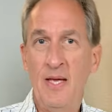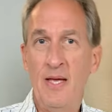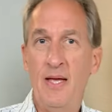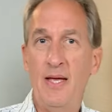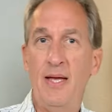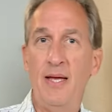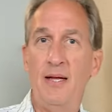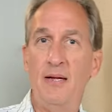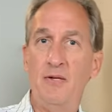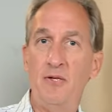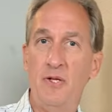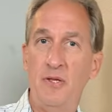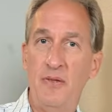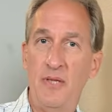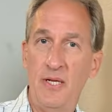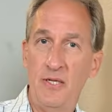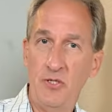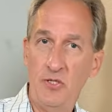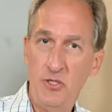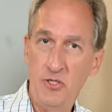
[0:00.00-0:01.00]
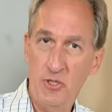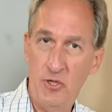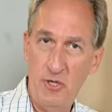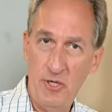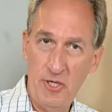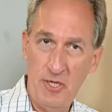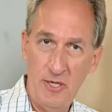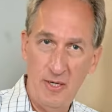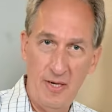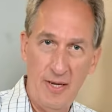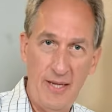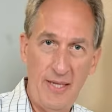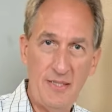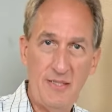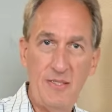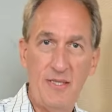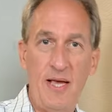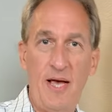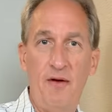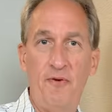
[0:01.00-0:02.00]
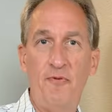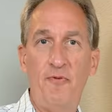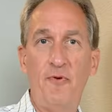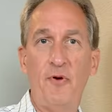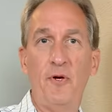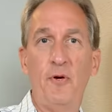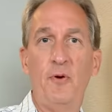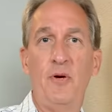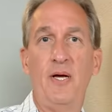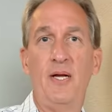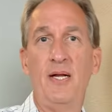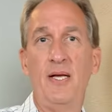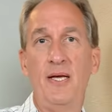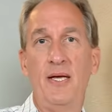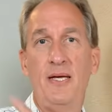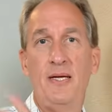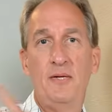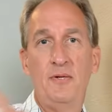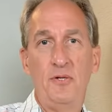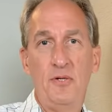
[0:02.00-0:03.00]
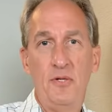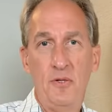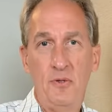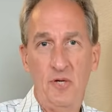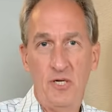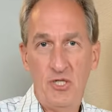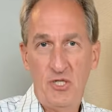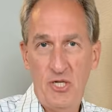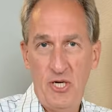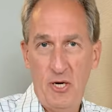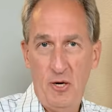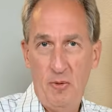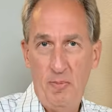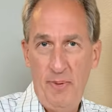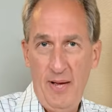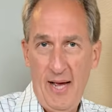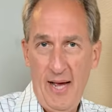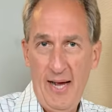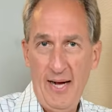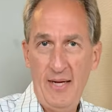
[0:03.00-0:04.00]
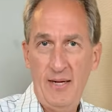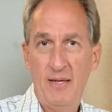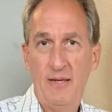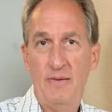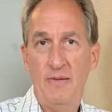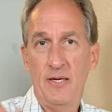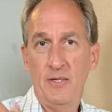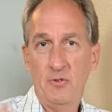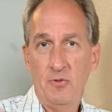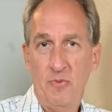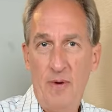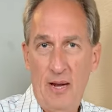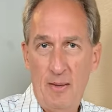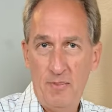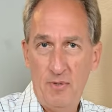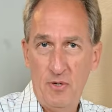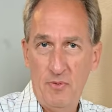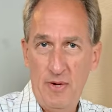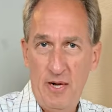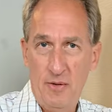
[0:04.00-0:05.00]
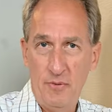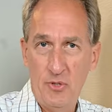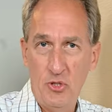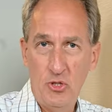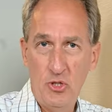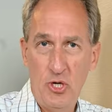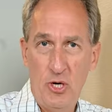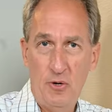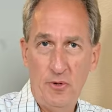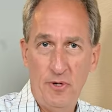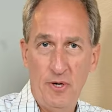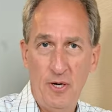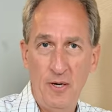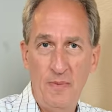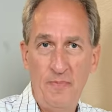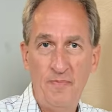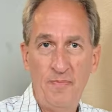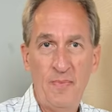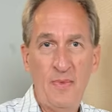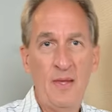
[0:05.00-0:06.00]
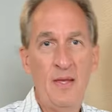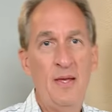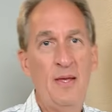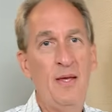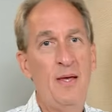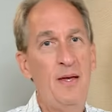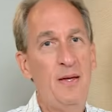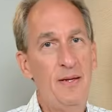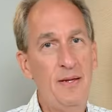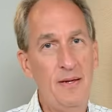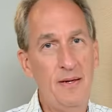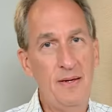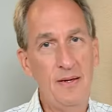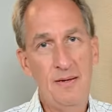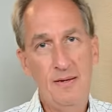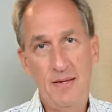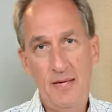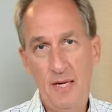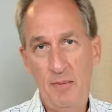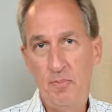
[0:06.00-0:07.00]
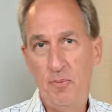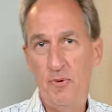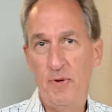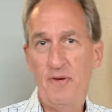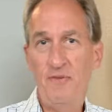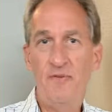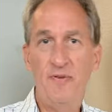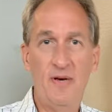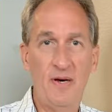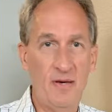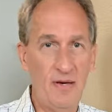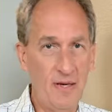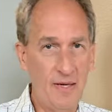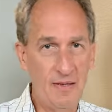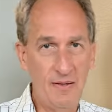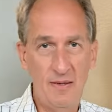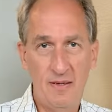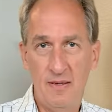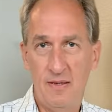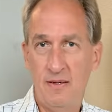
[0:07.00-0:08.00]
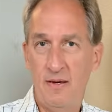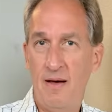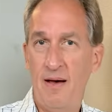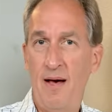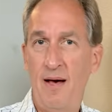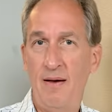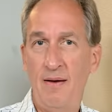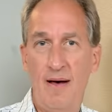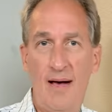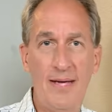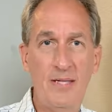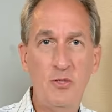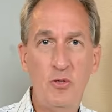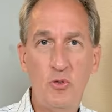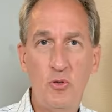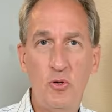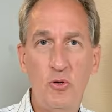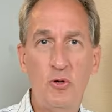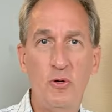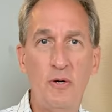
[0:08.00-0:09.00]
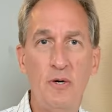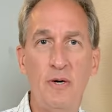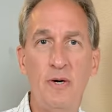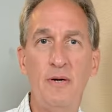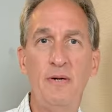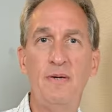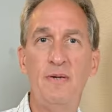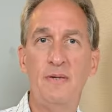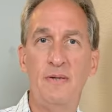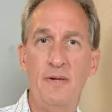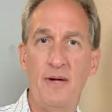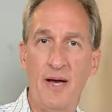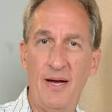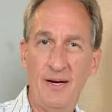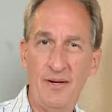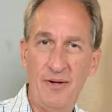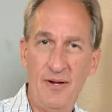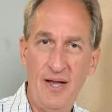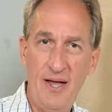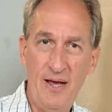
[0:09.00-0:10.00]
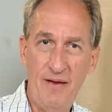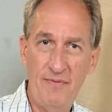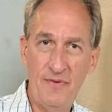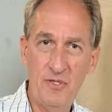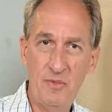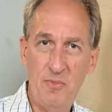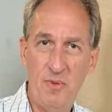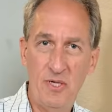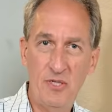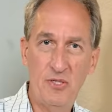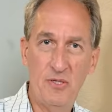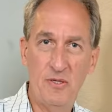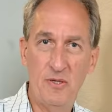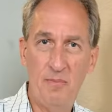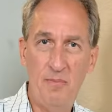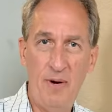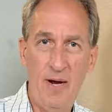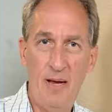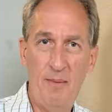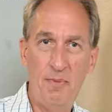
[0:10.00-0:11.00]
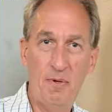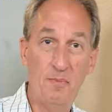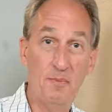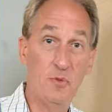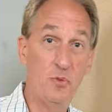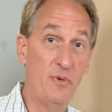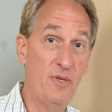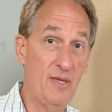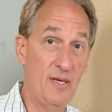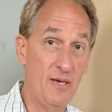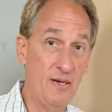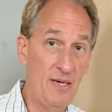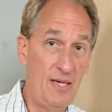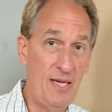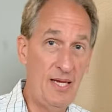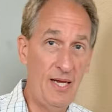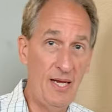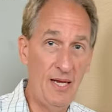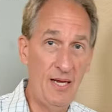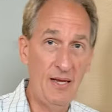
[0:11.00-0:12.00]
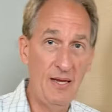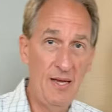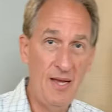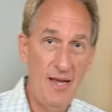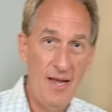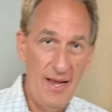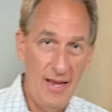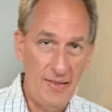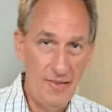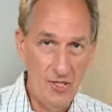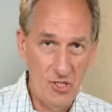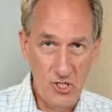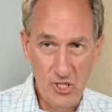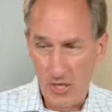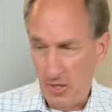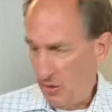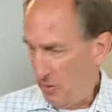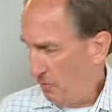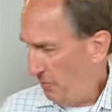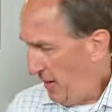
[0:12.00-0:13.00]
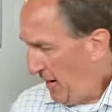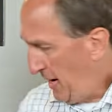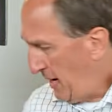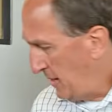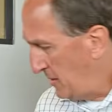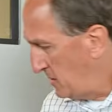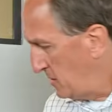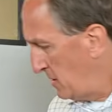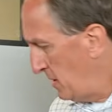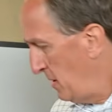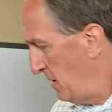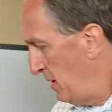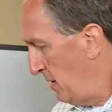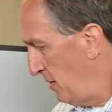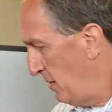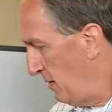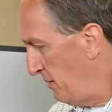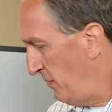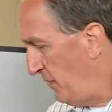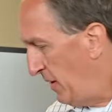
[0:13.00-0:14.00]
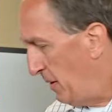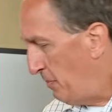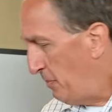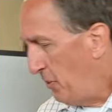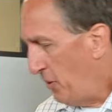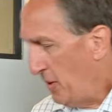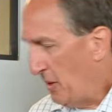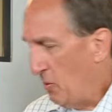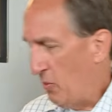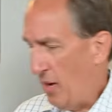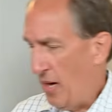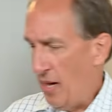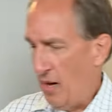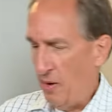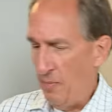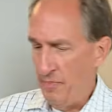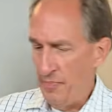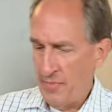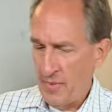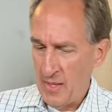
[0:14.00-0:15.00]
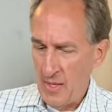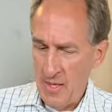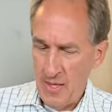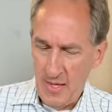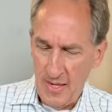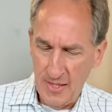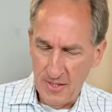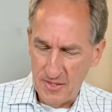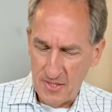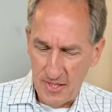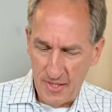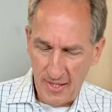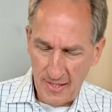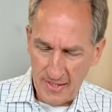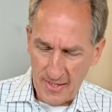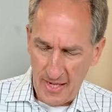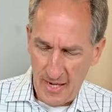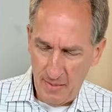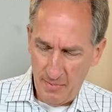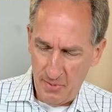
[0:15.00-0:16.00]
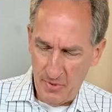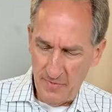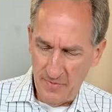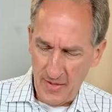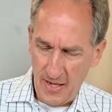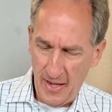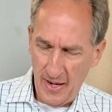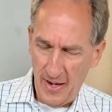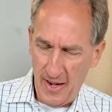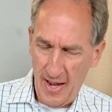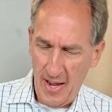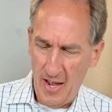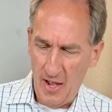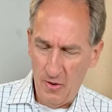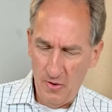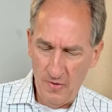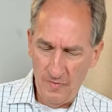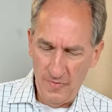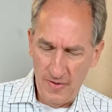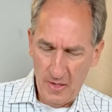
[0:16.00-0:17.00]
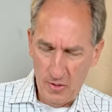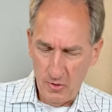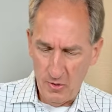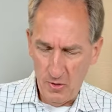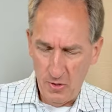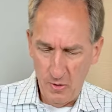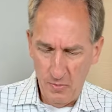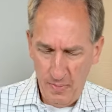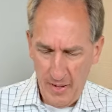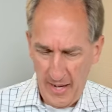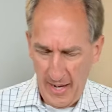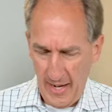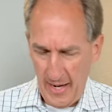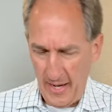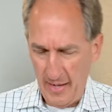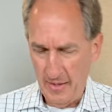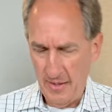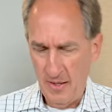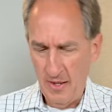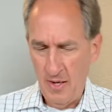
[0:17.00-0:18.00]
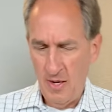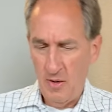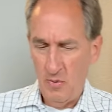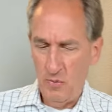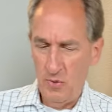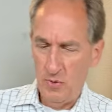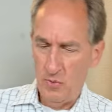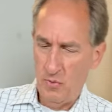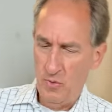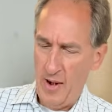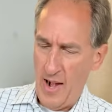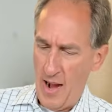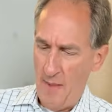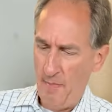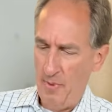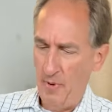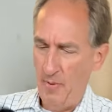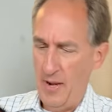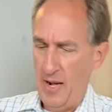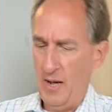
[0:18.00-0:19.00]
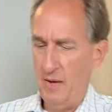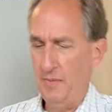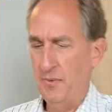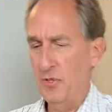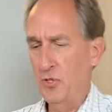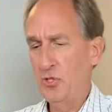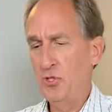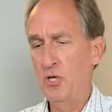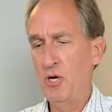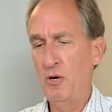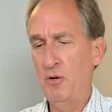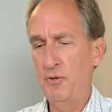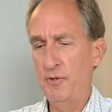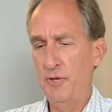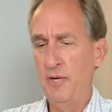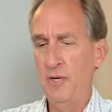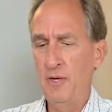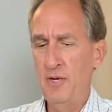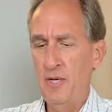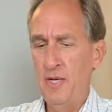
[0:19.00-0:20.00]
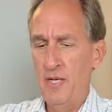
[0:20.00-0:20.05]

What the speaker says: It then circulates that fluid into a gel pack that's wrapped around the shoulder. You keep refilling the ice cooler. You're not going to have as much of the problems with it leaking, and the gel pads fit pretty well. Here's an example of kind of how a Velcro pad would wrap around the shoulder.